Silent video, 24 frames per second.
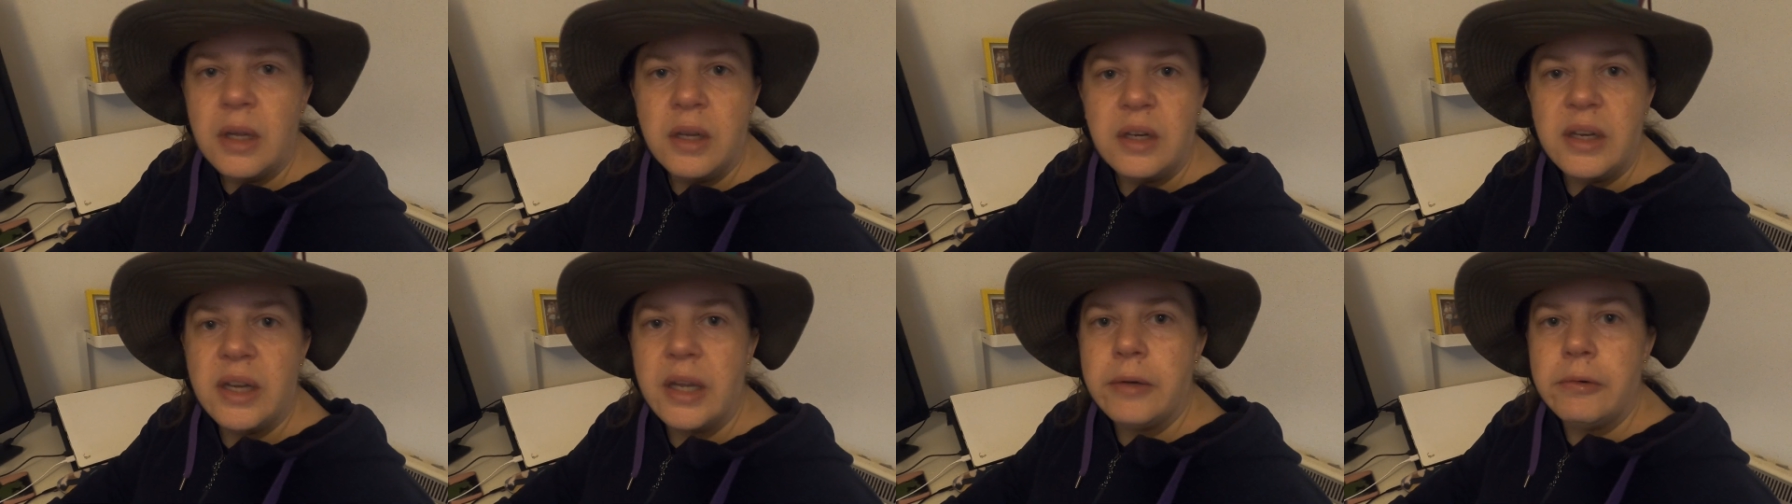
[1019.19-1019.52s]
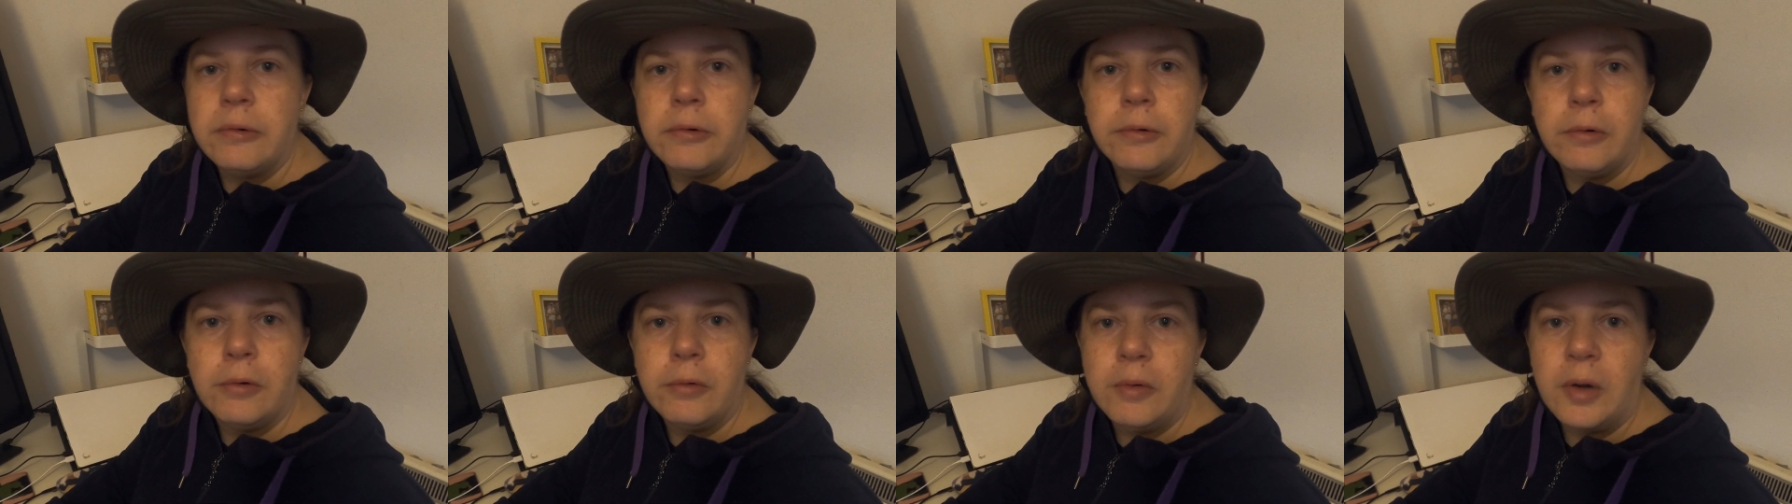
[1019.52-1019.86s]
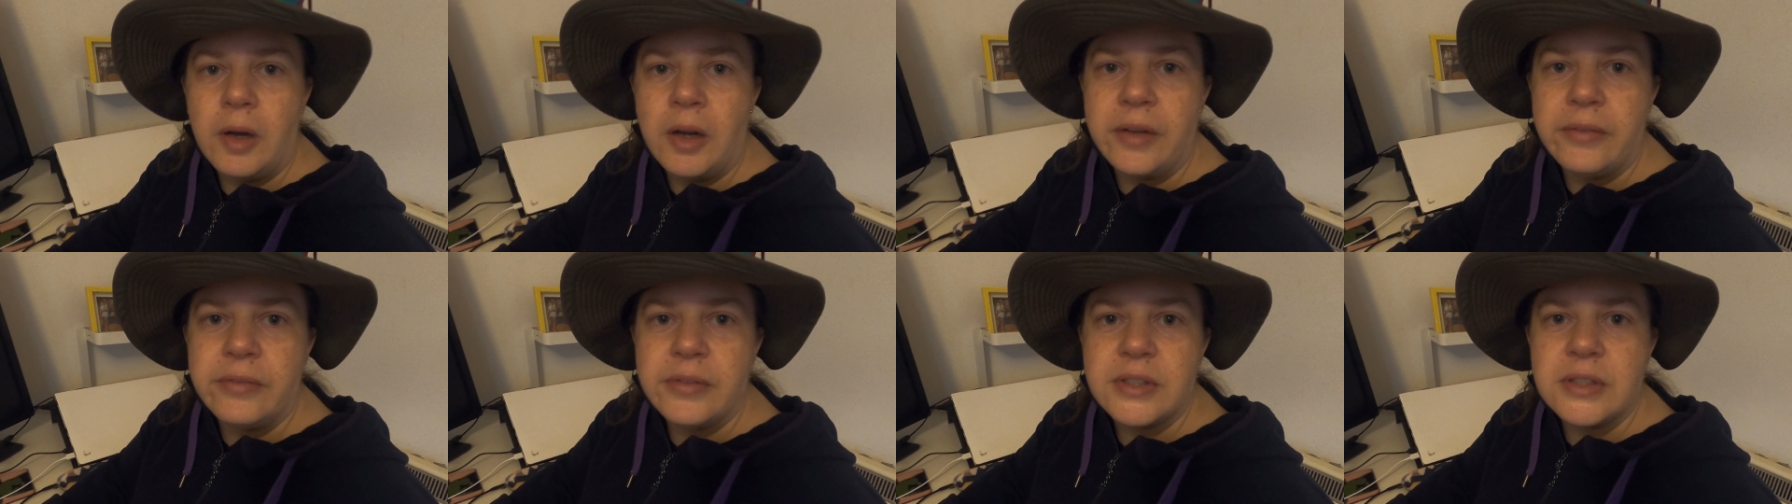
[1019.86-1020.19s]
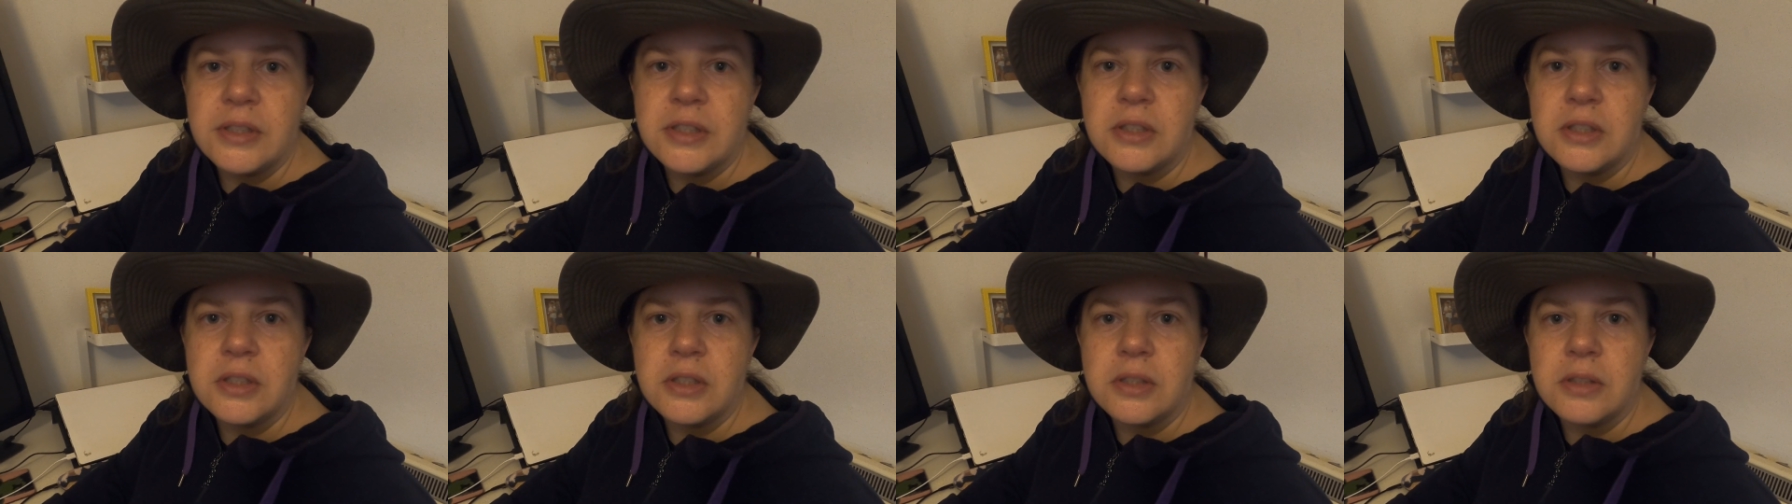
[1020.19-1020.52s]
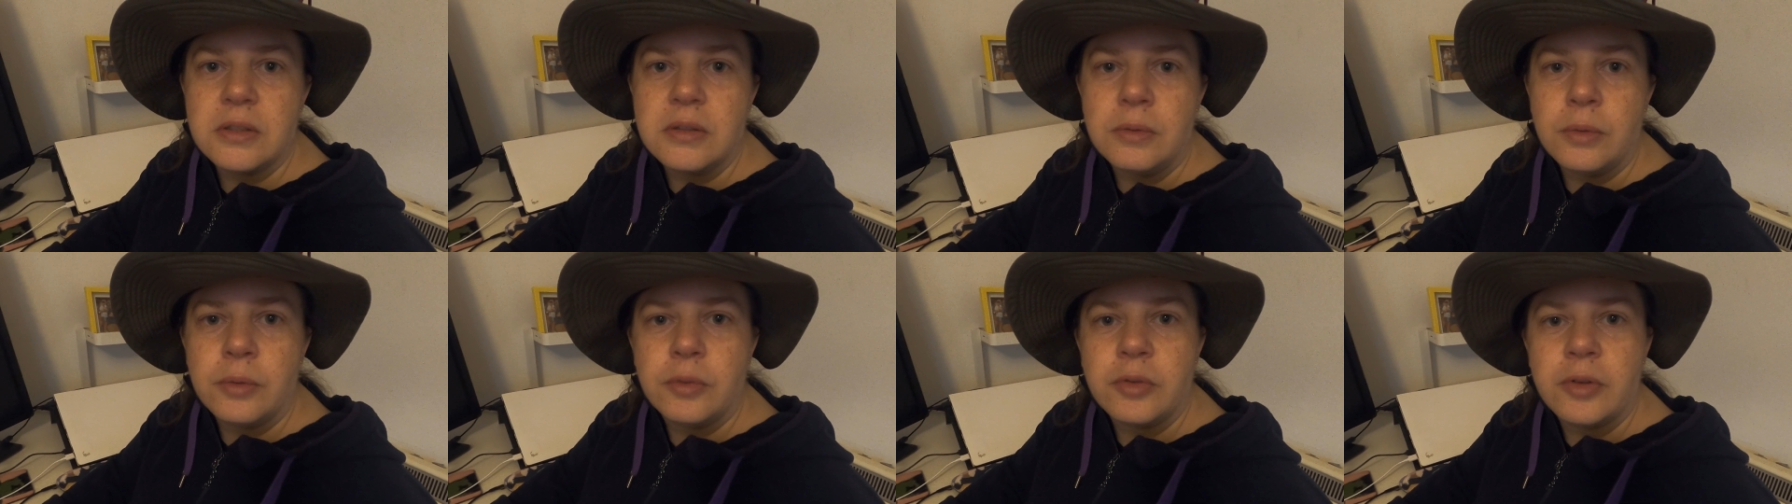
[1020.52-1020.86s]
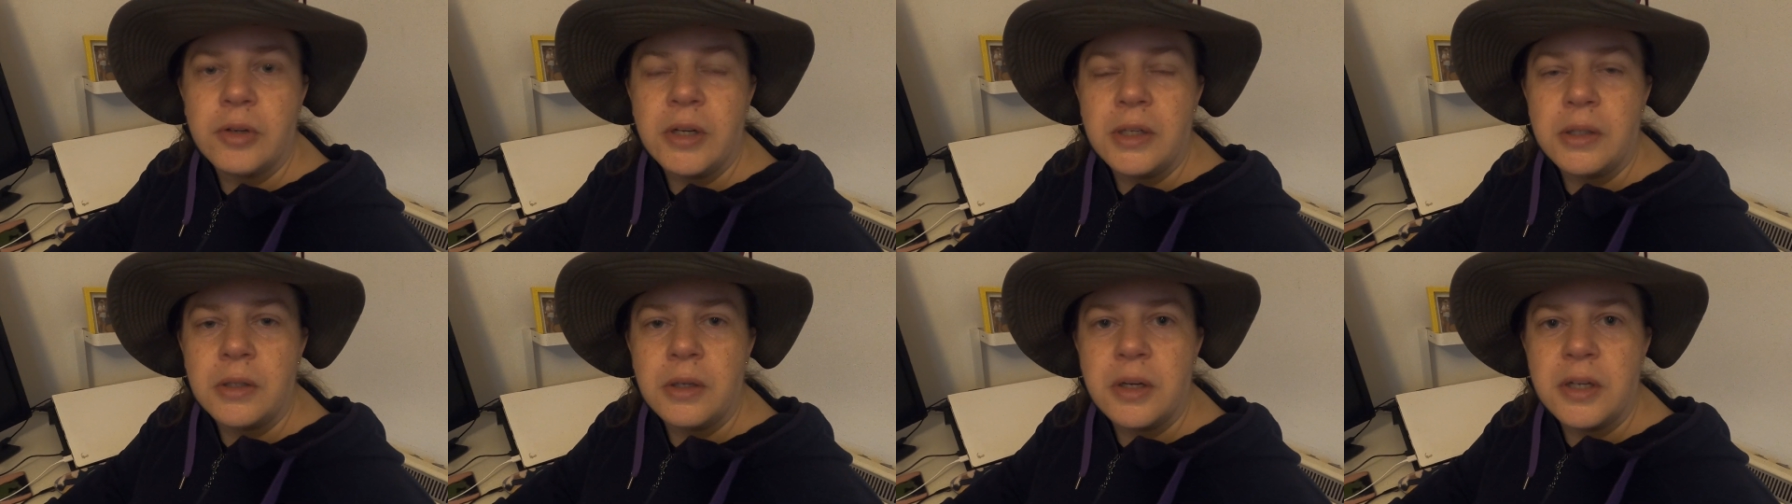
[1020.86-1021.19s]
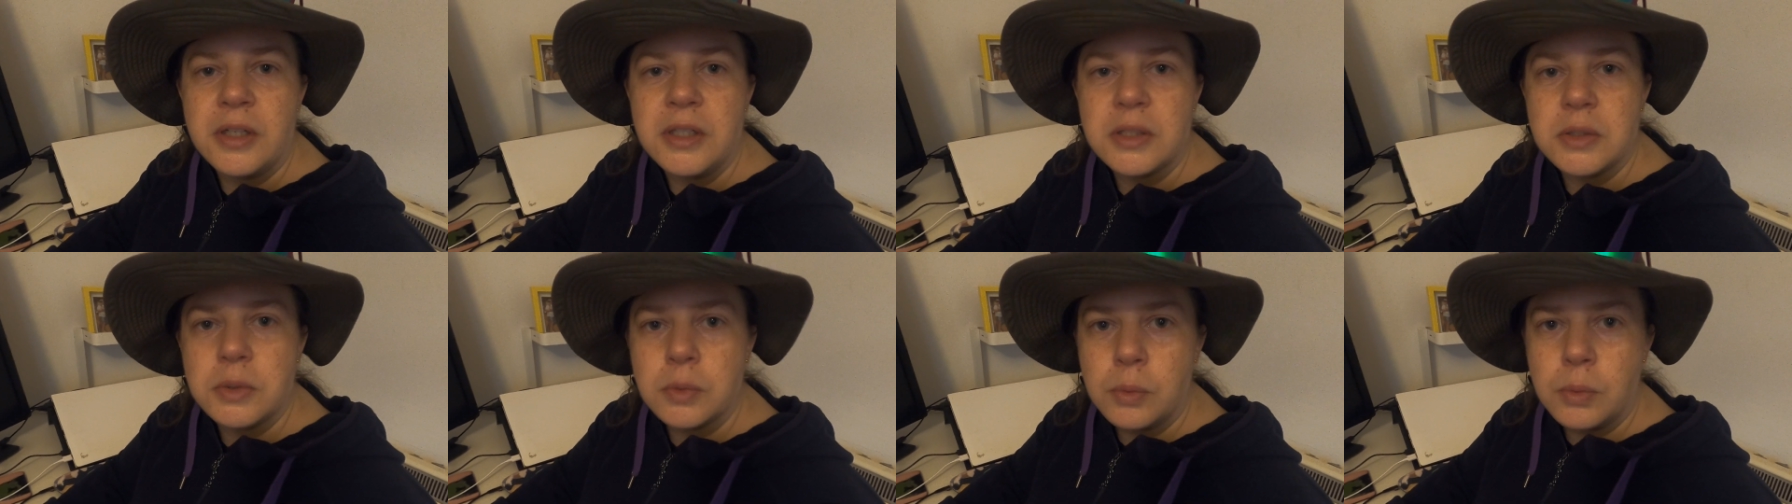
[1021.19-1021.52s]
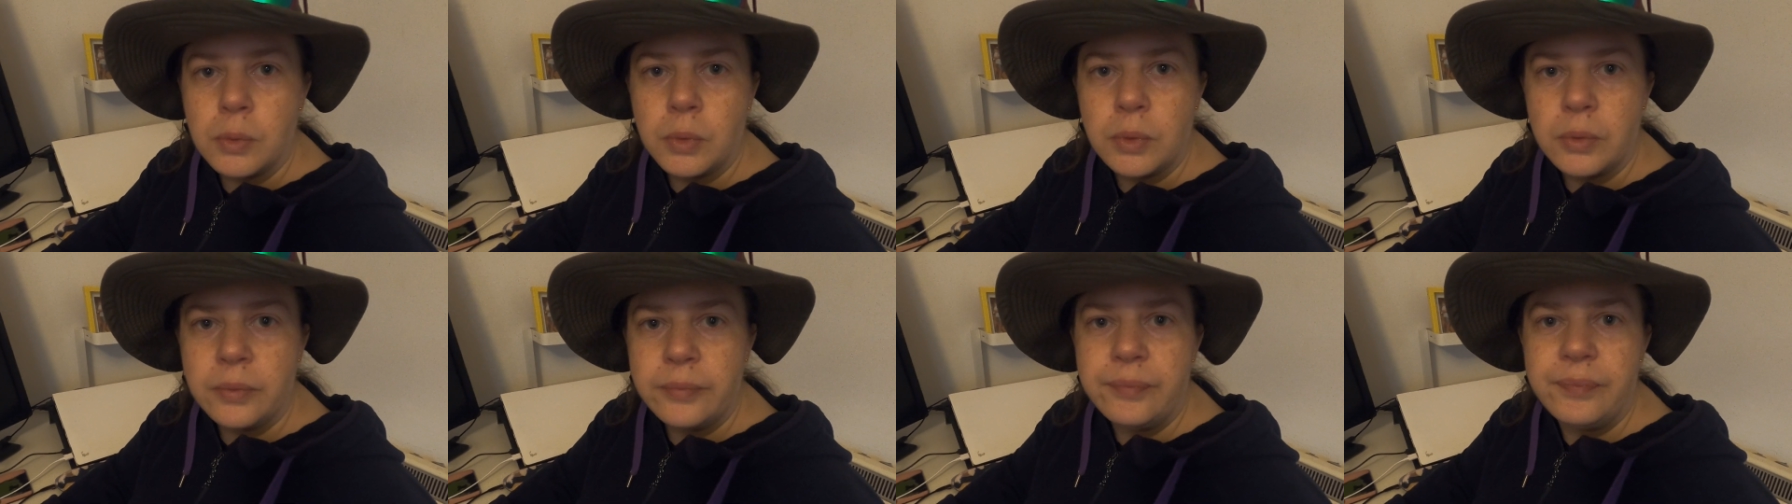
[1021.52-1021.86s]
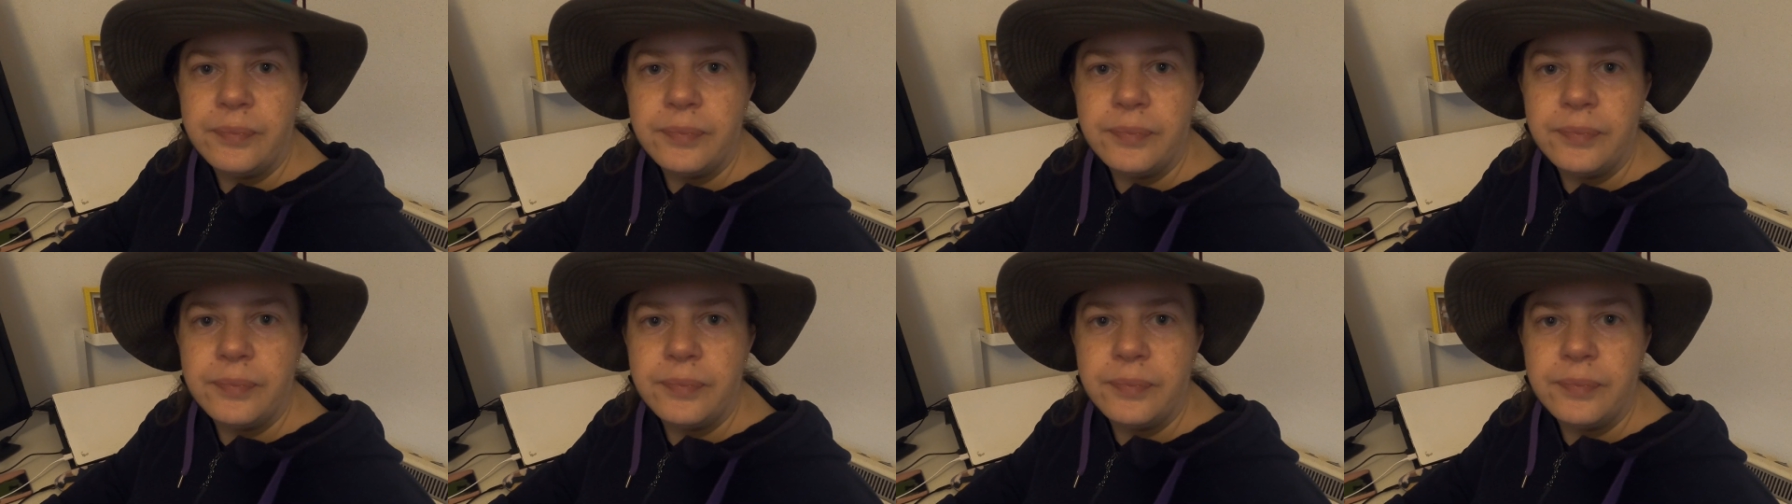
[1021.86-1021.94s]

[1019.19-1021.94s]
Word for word: No, all right, this is just not very nice, or